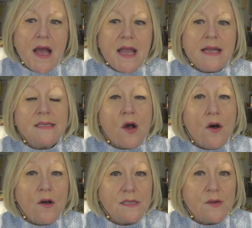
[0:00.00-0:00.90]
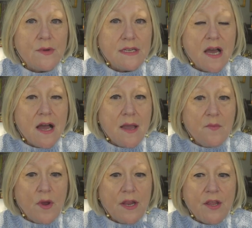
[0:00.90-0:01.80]
It's also a
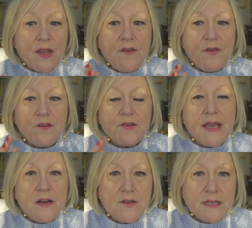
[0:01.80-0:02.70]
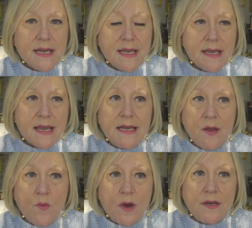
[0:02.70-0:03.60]
time when, if you're caretaking
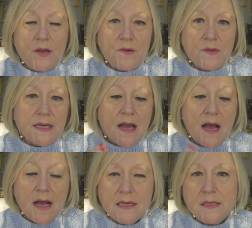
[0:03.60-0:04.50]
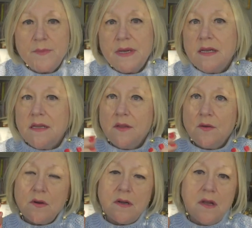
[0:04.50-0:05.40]
anyone who's in a hospital
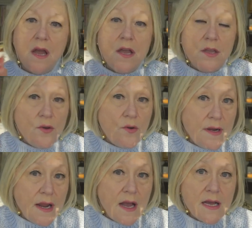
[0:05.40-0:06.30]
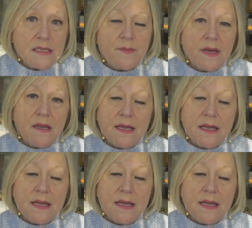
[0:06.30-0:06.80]
or you're in a hospital,